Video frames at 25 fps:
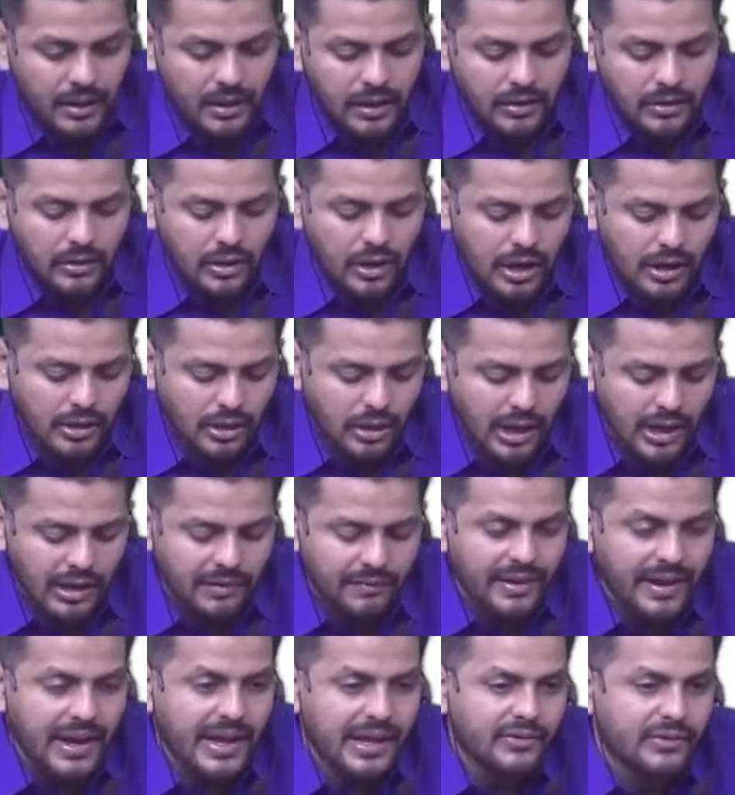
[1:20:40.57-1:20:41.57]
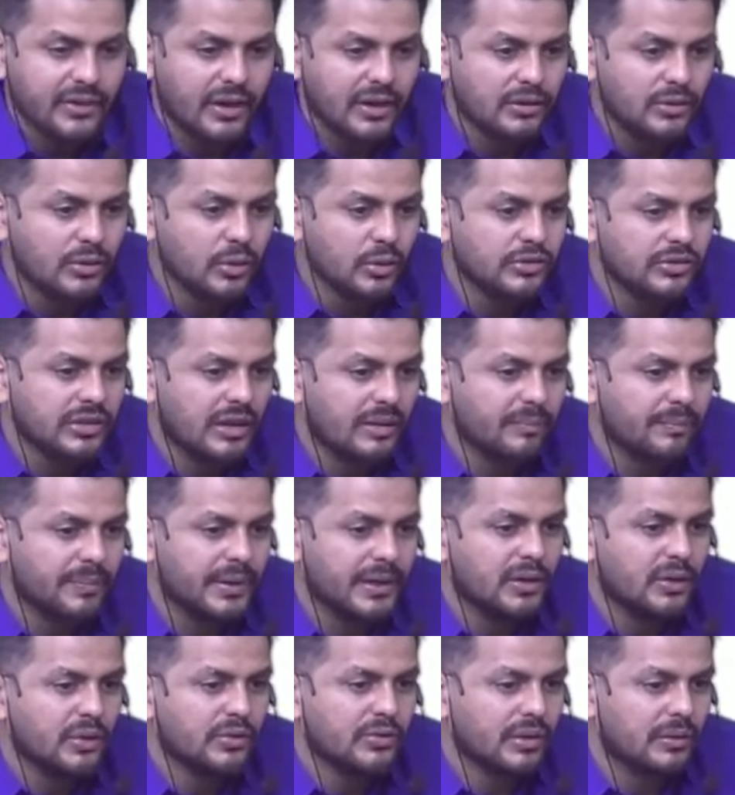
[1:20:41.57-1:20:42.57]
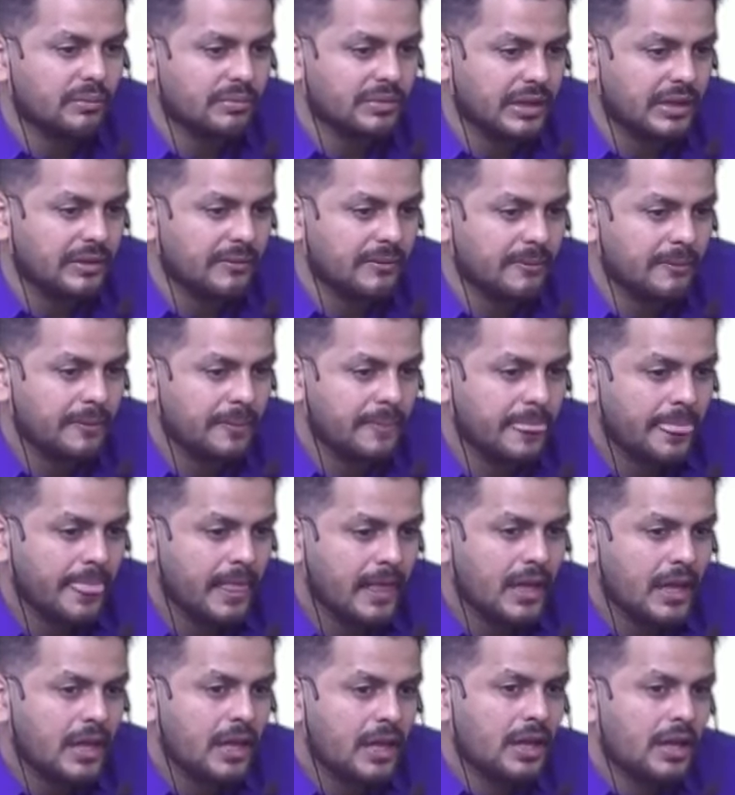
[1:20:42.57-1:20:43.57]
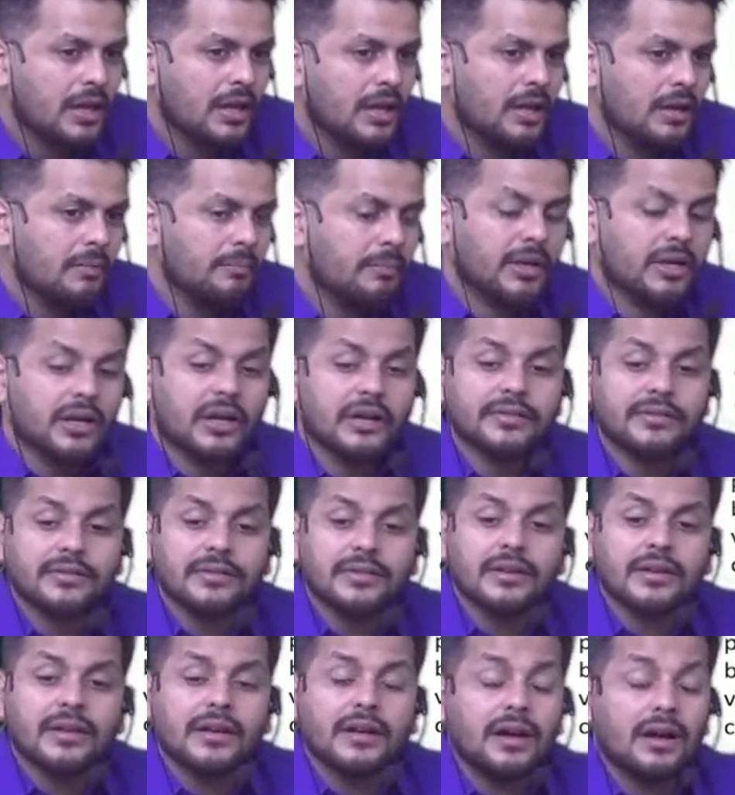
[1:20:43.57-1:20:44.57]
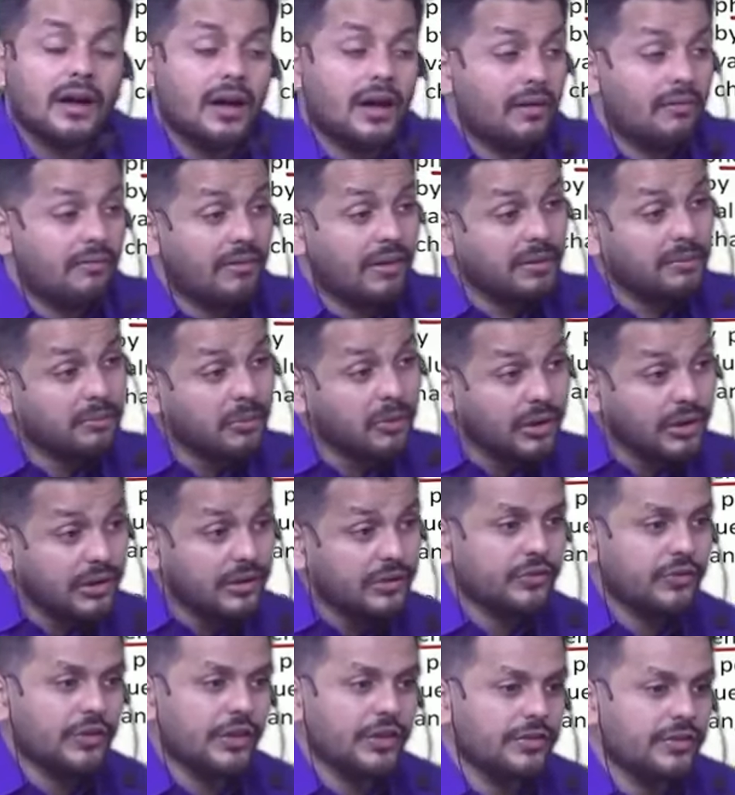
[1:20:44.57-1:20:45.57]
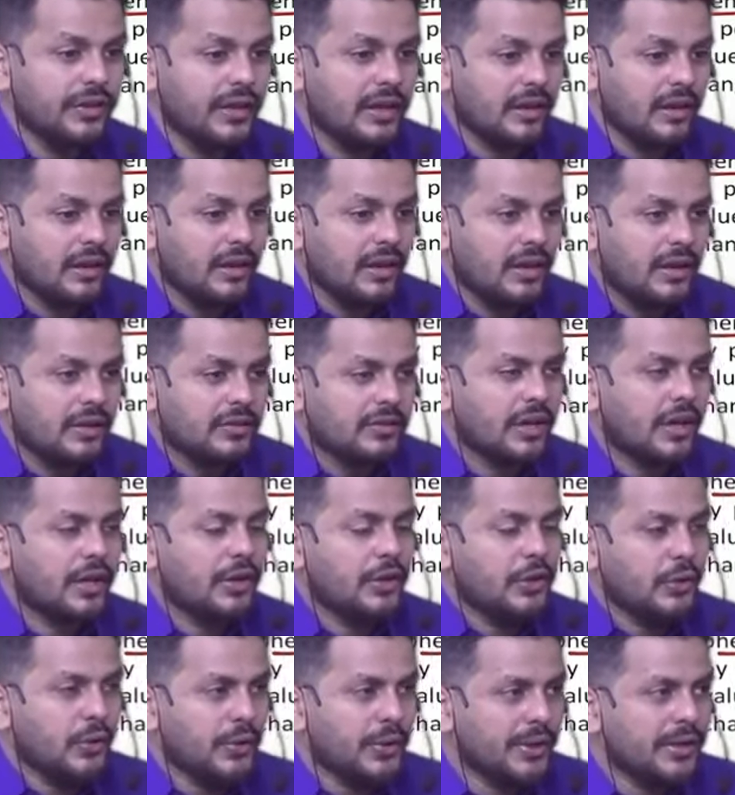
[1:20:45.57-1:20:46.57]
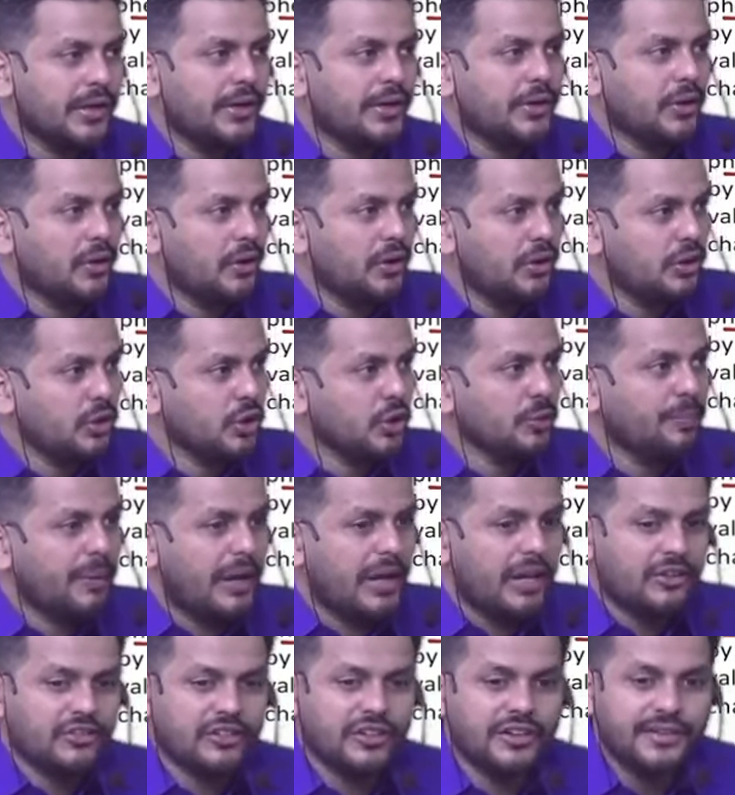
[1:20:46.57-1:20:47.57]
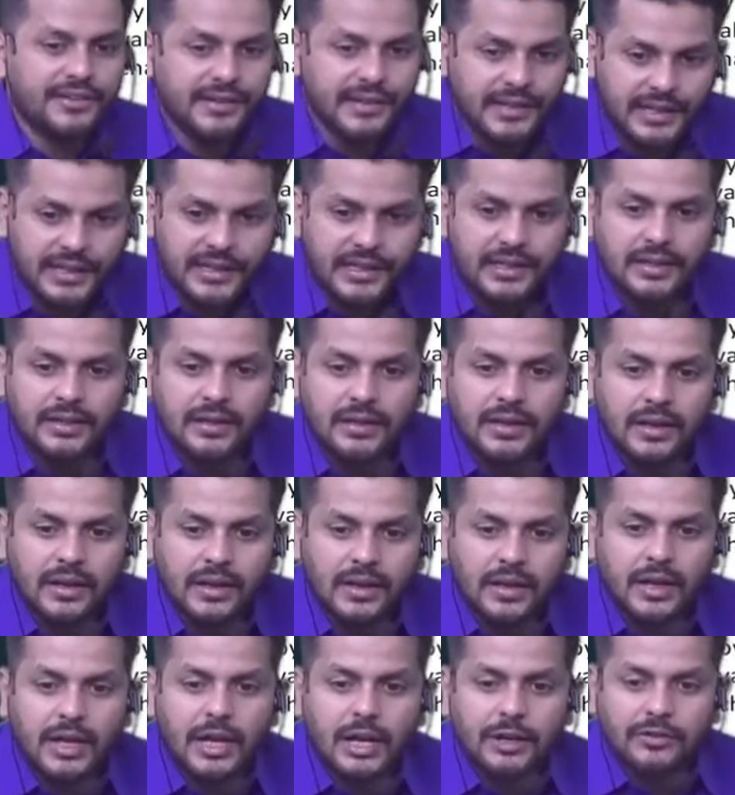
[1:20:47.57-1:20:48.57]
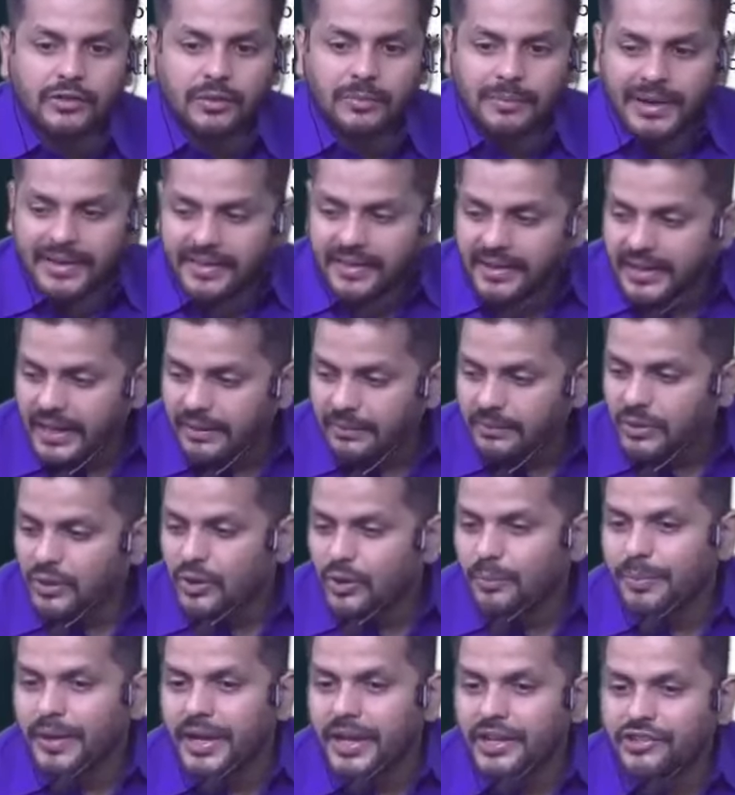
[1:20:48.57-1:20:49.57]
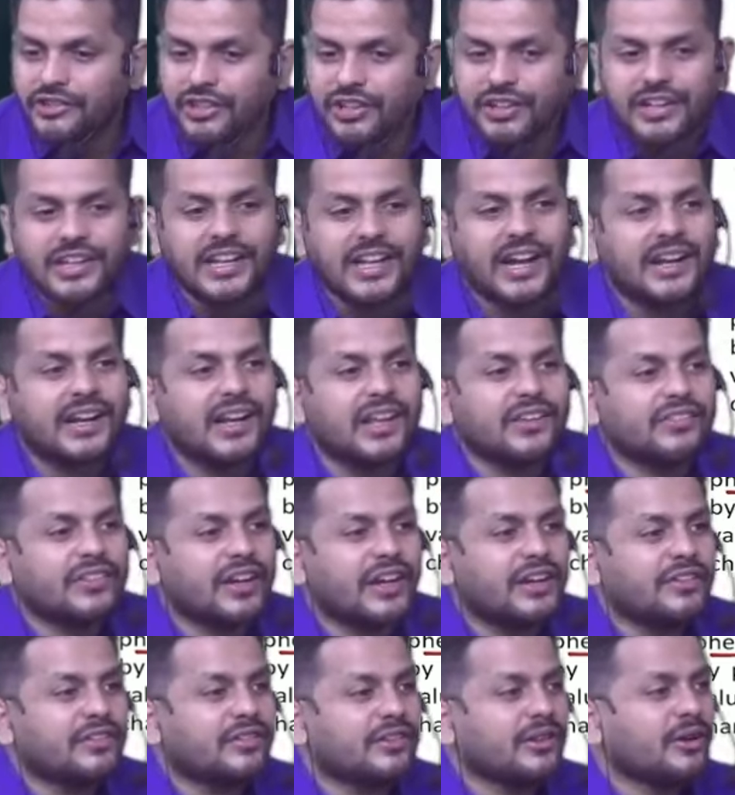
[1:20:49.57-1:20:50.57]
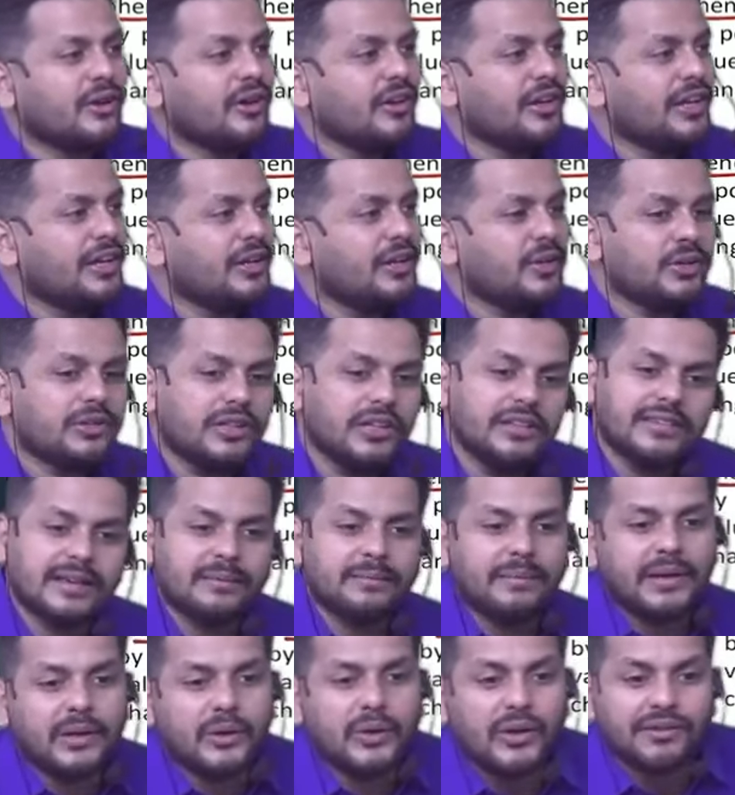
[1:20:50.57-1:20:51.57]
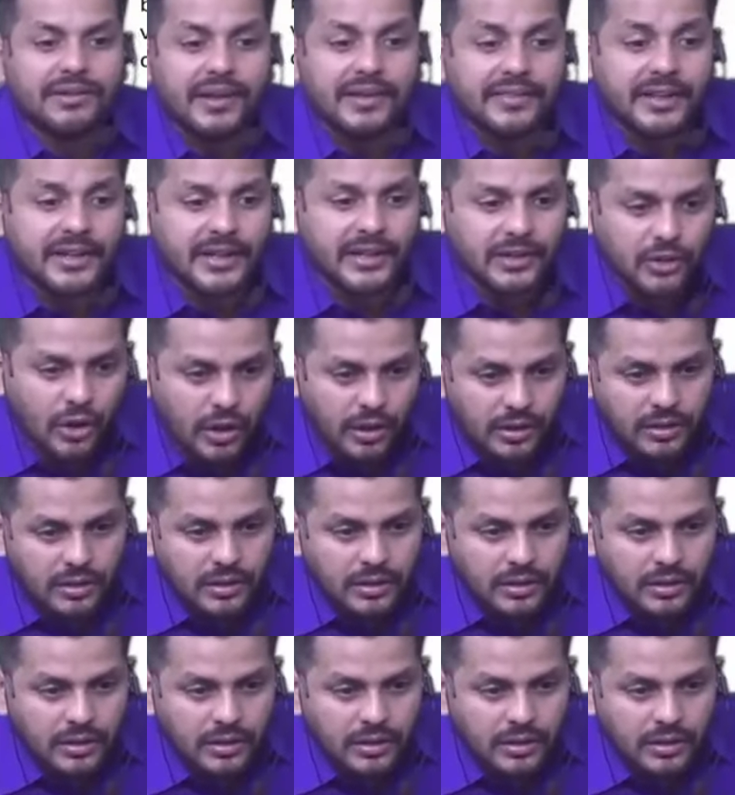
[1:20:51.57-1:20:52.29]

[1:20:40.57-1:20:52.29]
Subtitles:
Not always you do jump and do something. Because one more risk is there. Sir, you only told do patiently. So by the time you patiently understand, slowly do things, somebody would have done that and gone.